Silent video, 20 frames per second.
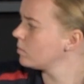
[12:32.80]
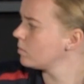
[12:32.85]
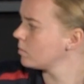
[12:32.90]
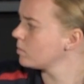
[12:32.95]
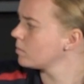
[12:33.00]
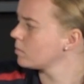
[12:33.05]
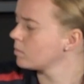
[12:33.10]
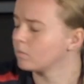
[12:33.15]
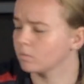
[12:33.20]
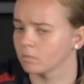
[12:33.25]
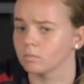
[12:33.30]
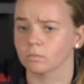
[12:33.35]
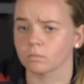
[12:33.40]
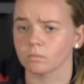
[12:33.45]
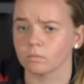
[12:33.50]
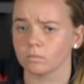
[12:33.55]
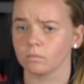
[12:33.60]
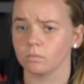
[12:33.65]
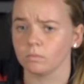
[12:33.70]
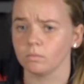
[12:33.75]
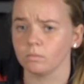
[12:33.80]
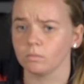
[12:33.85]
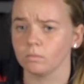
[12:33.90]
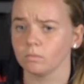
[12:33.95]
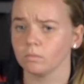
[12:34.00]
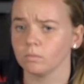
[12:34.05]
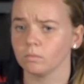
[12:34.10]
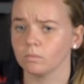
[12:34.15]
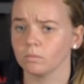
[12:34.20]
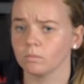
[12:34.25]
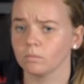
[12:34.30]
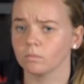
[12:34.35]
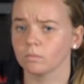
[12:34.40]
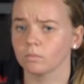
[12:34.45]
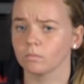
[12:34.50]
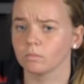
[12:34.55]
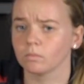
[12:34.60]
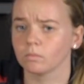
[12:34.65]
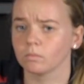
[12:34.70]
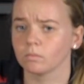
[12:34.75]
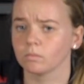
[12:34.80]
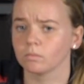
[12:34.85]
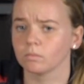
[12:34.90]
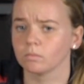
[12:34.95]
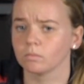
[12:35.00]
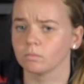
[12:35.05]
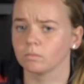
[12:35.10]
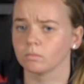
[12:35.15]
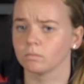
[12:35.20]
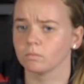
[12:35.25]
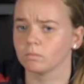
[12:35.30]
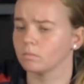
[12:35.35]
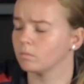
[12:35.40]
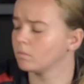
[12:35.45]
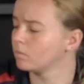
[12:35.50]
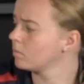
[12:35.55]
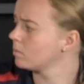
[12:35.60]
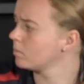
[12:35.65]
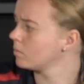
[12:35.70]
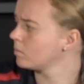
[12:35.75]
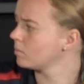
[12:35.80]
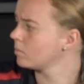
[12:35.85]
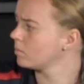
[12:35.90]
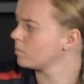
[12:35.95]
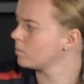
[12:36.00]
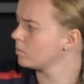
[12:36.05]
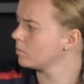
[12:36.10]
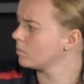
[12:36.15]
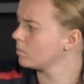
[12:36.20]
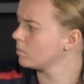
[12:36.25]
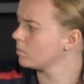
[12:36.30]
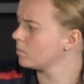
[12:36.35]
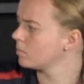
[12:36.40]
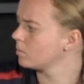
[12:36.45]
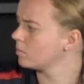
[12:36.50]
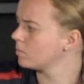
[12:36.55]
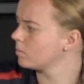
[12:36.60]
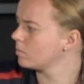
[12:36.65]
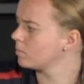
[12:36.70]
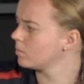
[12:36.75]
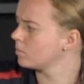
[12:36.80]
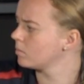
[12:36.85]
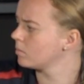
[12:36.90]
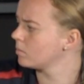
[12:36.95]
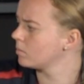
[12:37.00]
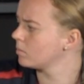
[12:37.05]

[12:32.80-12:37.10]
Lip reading: [no speech]